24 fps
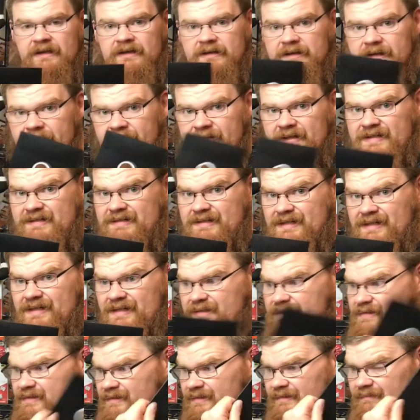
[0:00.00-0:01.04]
Now this
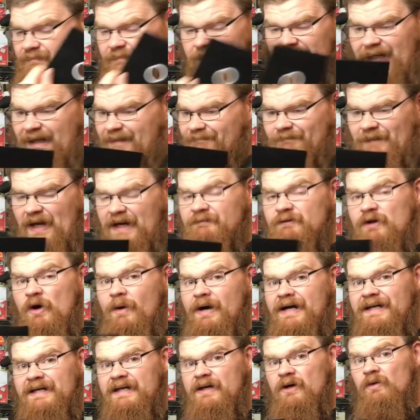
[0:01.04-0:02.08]
disc, I have no
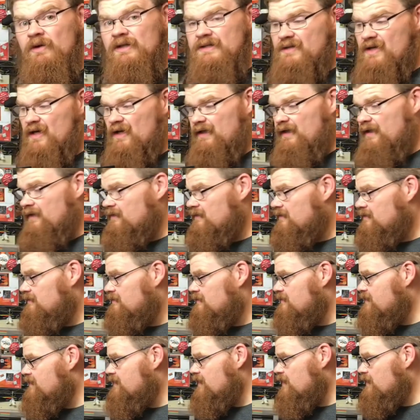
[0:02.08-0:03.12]
idea what's on it.
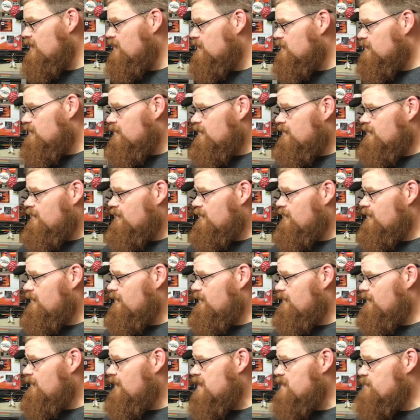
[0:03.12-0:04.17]
So
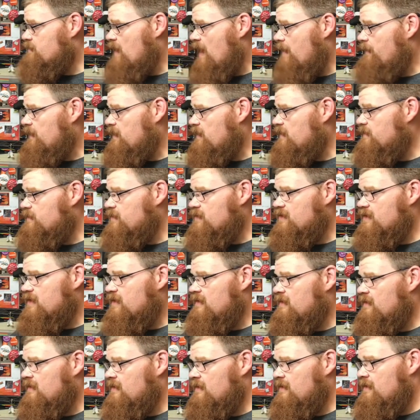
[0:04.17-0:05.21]
let's pop it in the
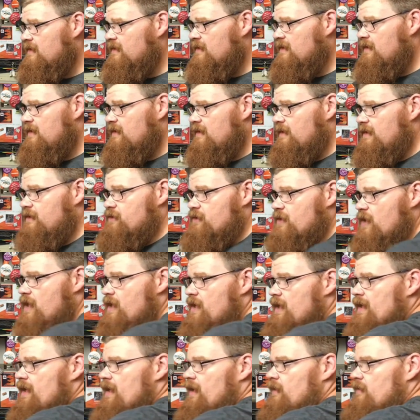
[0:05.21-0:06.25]
machine and
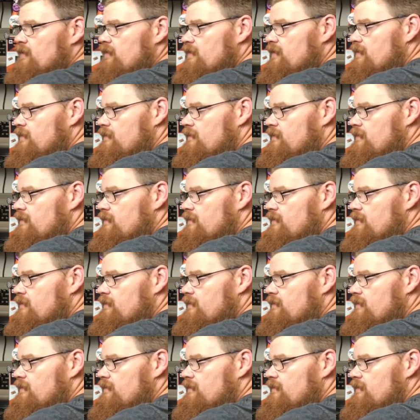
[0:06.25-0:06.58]
try it out.